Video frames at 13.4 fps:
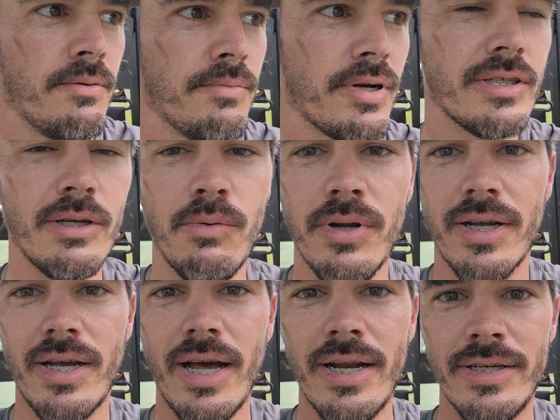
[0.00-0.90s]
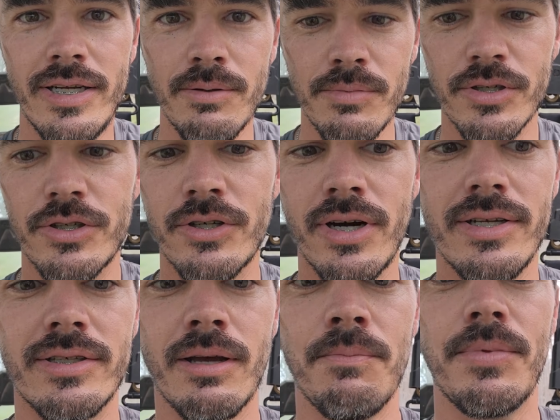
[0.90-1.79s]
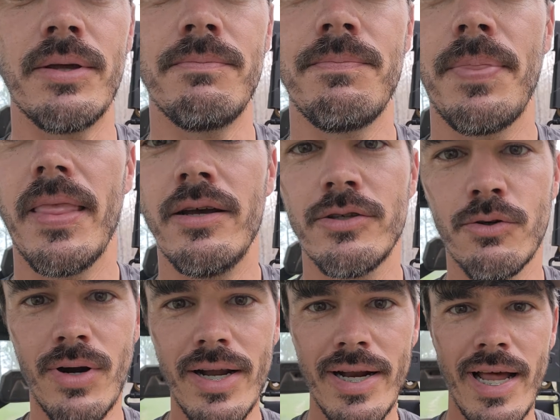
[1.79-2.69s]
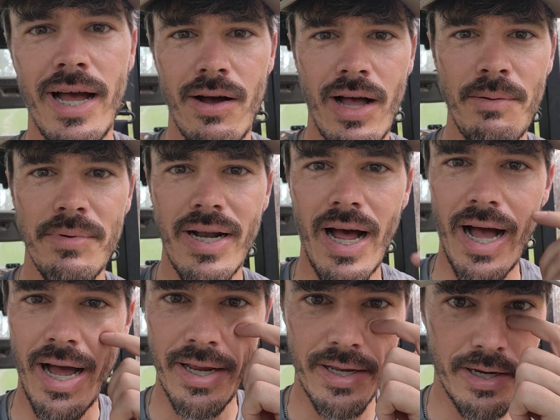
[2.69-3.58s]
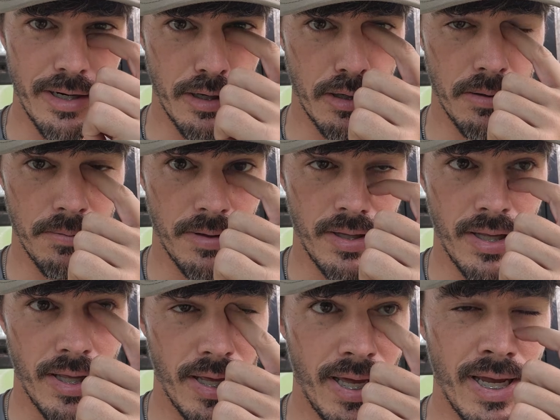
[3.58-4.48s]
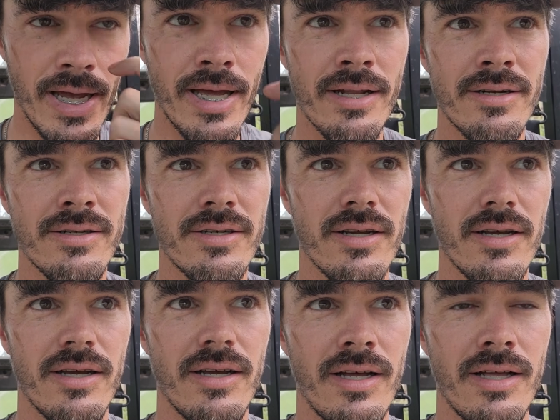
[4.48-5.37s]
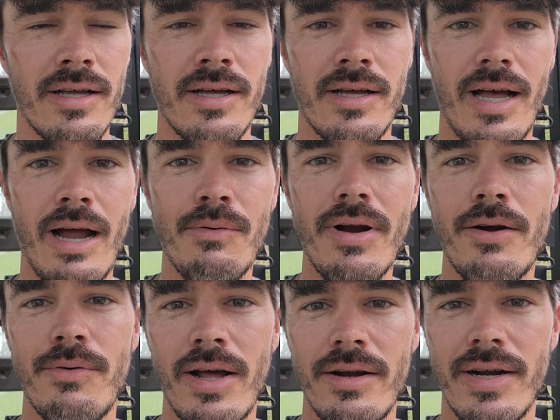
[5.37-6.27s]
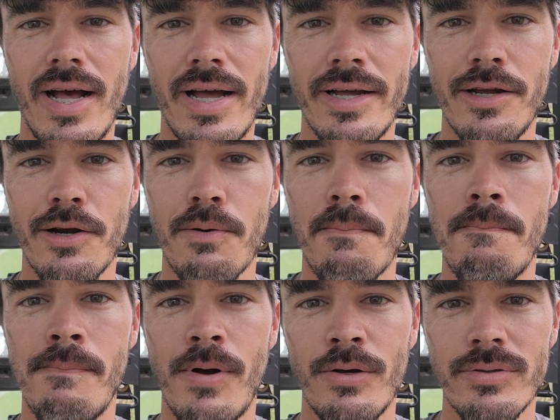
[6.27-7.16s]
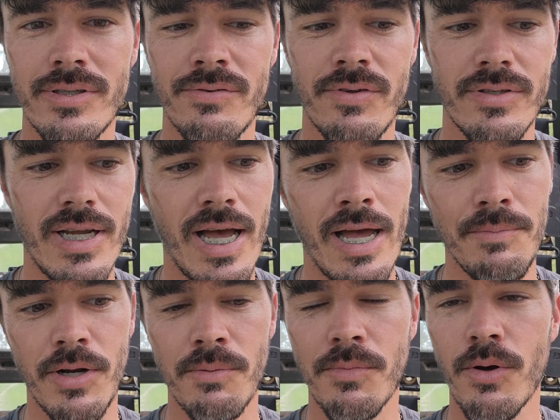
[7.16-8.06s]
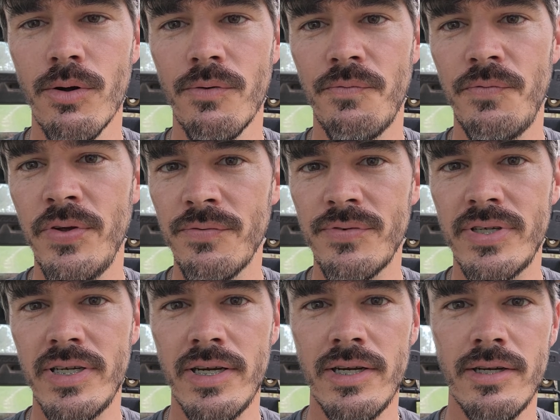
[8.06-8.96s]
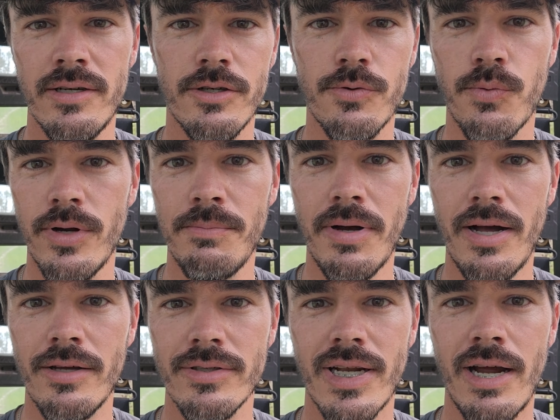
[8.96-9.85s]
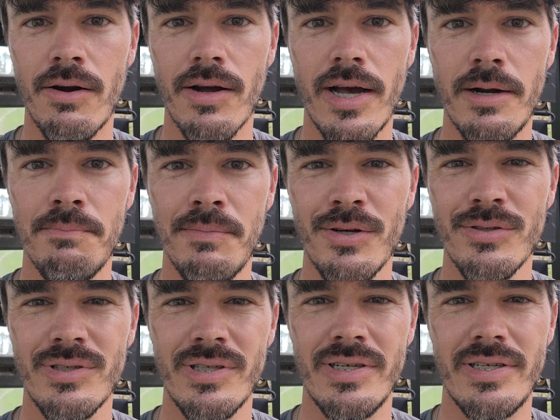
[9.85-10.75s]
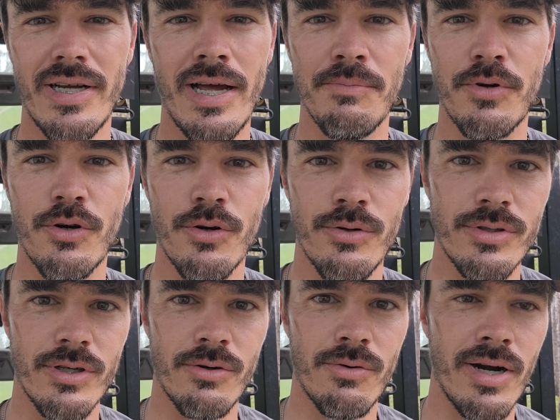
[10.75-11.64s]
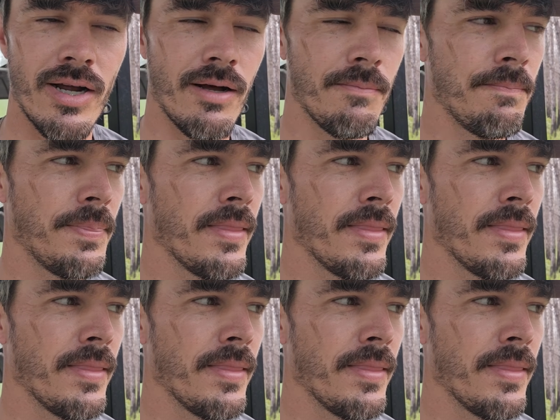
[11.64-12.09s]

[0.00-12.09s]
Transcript: because I wanna kind of demonstrate something. So right now I'm in high gear, and I ride around in high gear most of the time. You know, I'm going 15 to 20 miles an hour kind of most of the time cruising around.